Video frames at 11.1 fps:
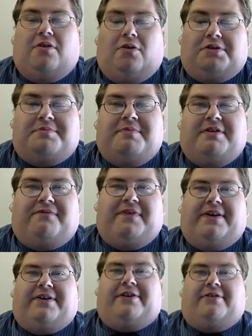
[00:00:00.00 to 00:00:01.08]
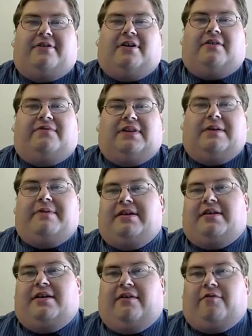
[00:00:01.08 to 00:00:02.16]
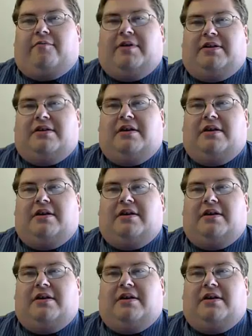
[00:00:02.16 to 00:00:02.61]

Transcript: ultimate failure of limited government.